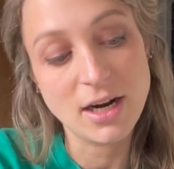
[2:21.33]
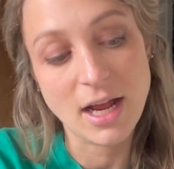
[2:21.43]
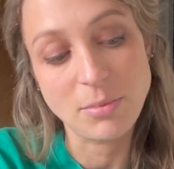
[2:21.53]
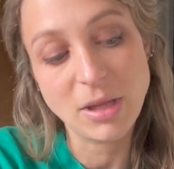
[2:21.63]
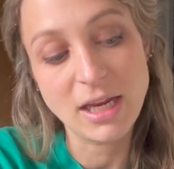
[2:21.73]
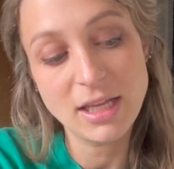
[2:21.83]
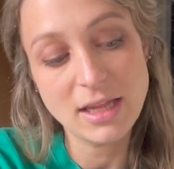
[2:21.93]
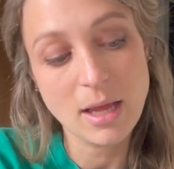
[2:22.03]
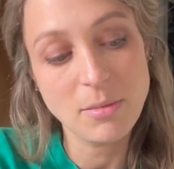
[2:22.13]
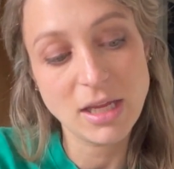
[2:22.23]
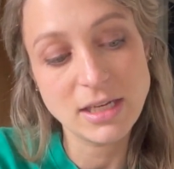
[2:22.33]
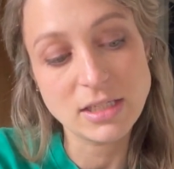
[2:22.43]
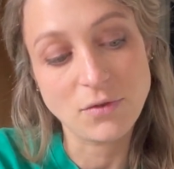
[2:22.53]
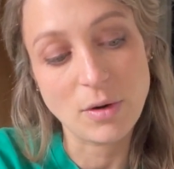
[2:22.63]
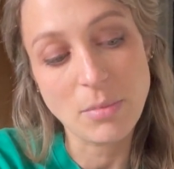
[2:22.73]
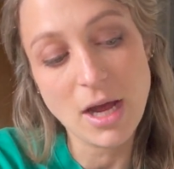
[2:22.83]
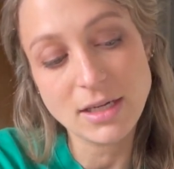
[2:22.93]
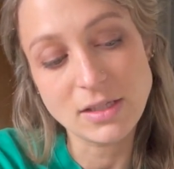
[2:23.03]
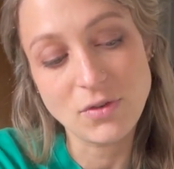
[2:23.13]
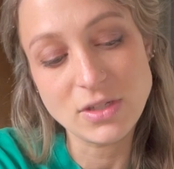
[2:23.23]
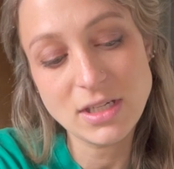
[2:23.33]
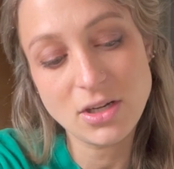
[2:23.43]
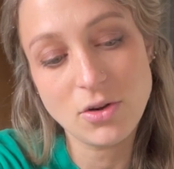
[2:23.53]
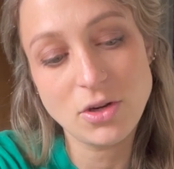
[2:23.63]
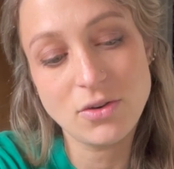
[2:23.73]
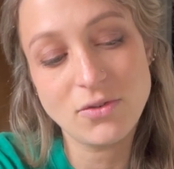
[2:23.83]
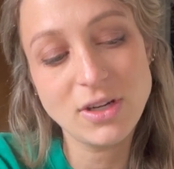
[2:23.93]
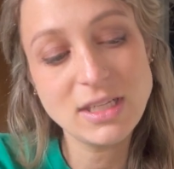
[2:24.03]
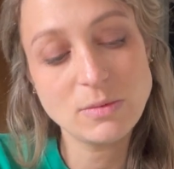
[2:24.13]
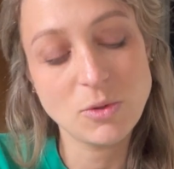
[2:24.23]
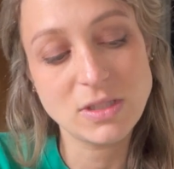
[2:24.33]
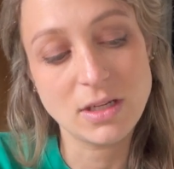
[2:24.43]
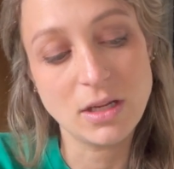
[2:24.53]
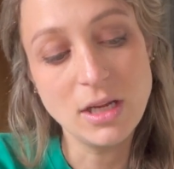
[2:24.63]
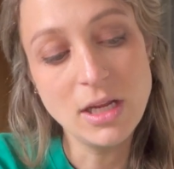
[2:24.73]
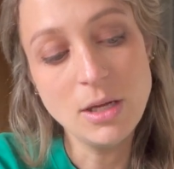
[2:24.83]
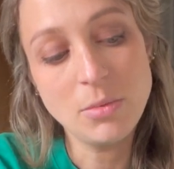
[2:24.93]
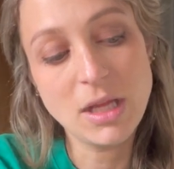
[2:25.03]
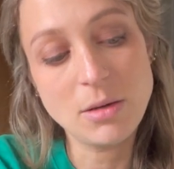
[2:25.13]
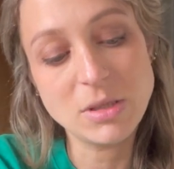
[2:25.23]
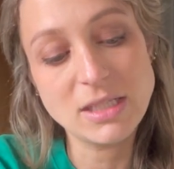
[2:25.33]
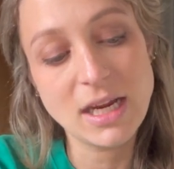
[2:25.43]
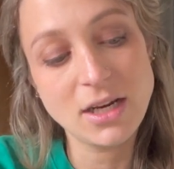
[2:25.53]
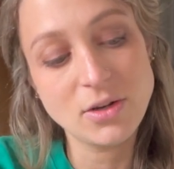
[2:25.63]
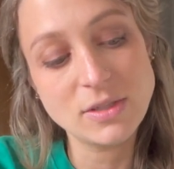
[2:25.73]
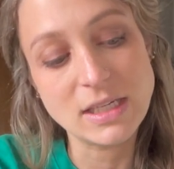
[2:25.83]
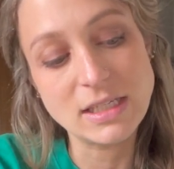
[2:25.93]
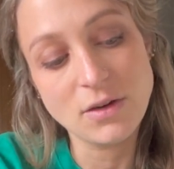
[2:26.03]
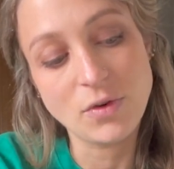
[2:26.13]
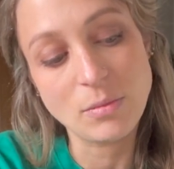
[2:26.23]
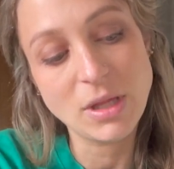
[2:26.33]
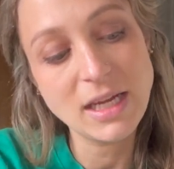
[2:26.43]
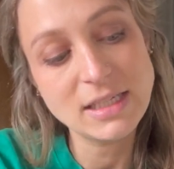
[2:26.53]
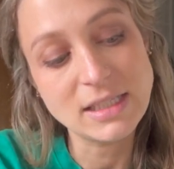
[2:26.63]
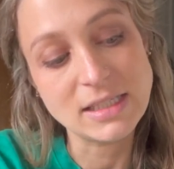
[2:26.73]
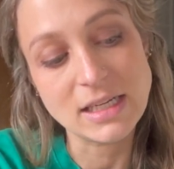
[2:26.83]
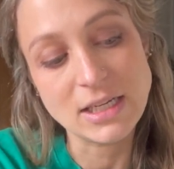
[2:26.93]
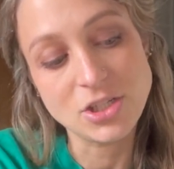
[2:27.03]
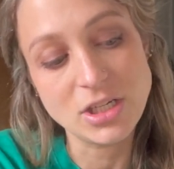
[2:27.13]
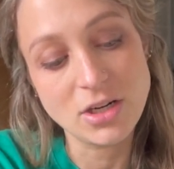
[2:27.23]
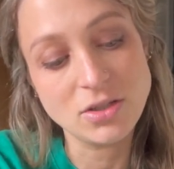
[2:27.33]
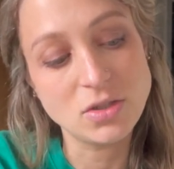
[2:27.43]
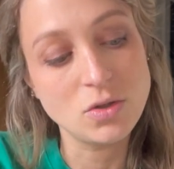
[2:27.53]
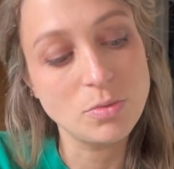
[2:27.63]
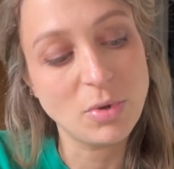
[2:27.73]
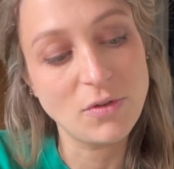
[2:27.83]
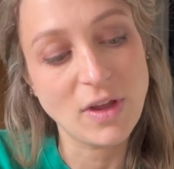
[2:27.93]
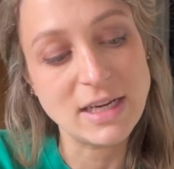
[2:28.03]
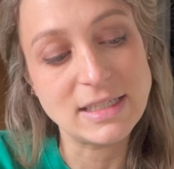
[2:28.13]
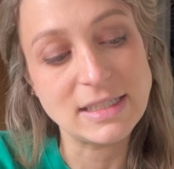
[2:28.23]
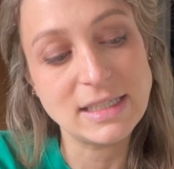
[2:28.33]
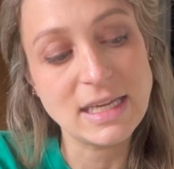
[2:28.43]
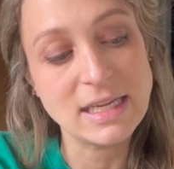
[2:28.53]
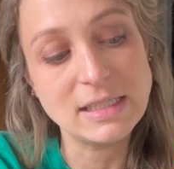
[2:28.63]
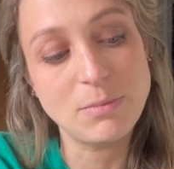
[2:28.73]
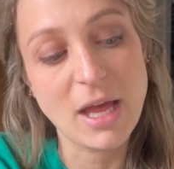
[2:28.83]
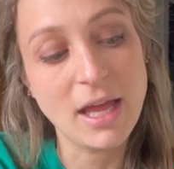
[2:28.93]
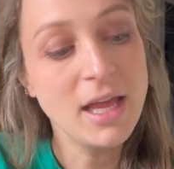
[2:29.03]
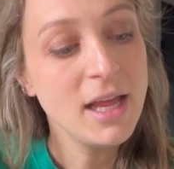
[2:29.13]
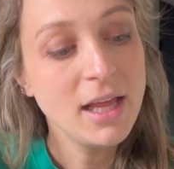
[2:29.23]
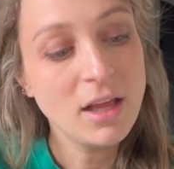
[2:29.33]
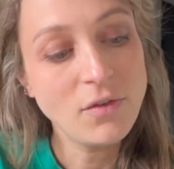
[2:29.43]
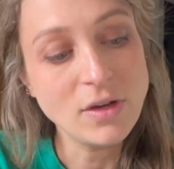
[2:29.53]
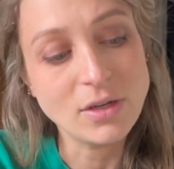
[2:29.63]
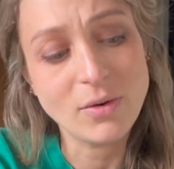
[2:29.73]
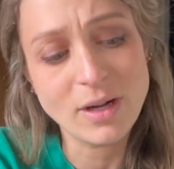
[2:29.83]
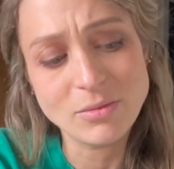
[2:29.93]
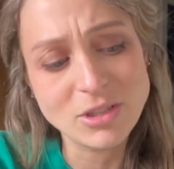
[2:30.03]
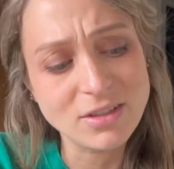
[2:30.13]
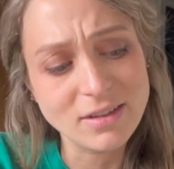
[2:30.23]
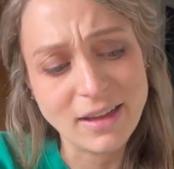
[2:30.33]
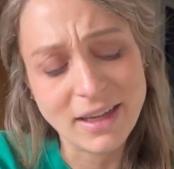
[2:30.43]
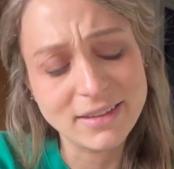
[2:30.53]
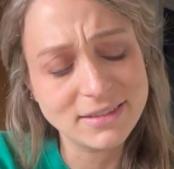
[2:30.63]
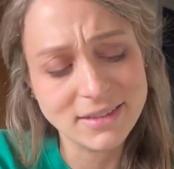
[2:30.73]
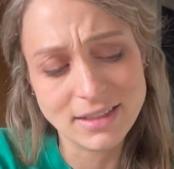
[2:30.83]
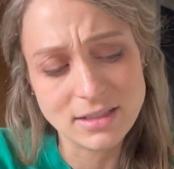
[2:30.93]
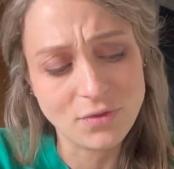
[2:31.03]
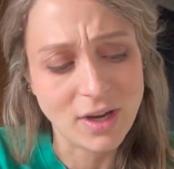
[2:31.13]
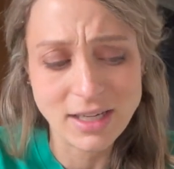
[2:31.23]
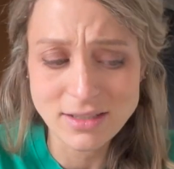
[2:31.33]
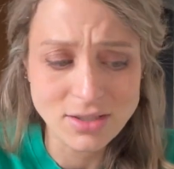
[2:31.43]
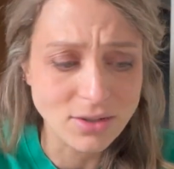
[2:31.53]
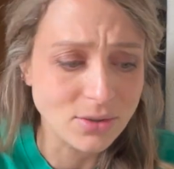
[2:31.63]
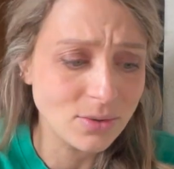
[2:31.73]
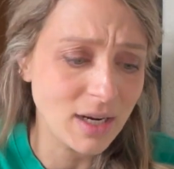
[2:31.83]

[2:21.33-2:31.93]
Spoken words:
I planted them in a different box. If you didn't know, you're really supposed to plant potatoes in different places each year to prevent disease, but if you don't, I'm sure that it's fine too.